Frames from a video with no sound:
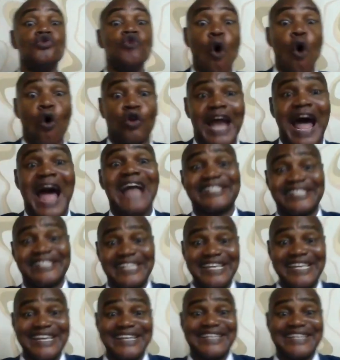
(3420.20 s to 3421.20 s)
and
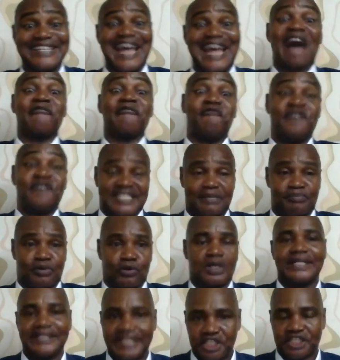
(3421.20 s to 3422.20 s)
visible digitally.
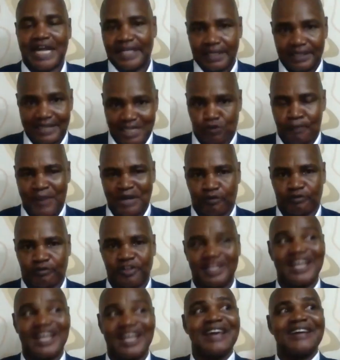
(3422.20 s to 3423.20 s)
That's one part of
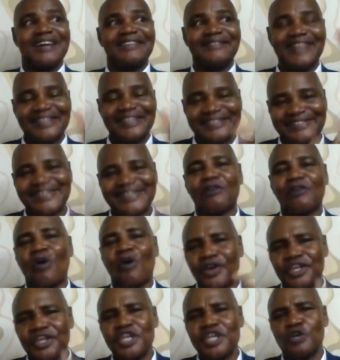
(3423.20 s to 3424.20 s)
it. The
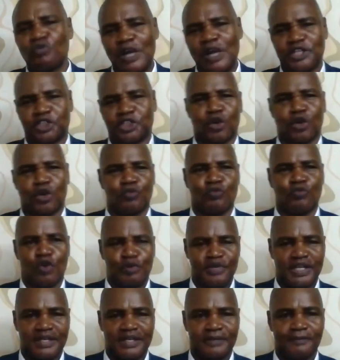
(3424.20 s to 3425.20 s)
second key question will
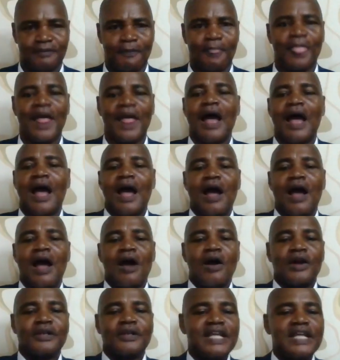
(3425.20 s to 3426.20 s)
be,
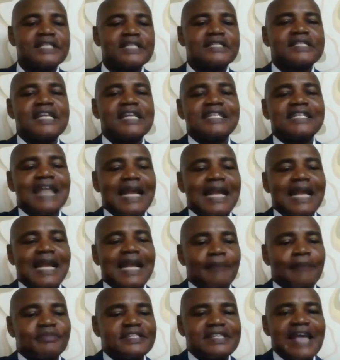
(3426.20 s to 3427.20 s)
this thing that I'm
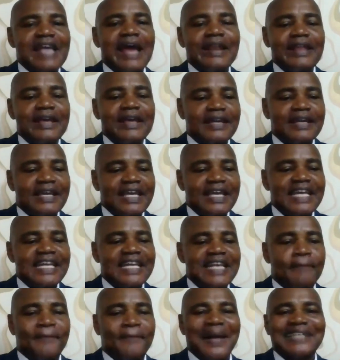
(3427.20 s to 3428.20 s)
selling in
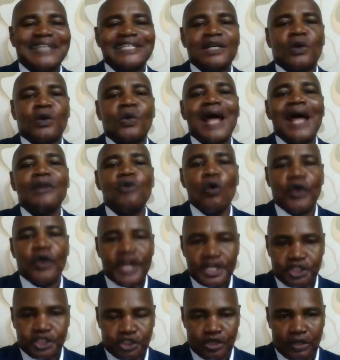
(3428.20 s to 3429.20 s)
a particular
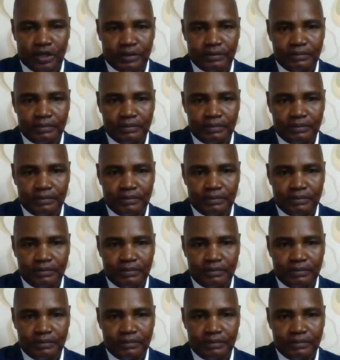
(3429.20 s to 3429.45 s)
location,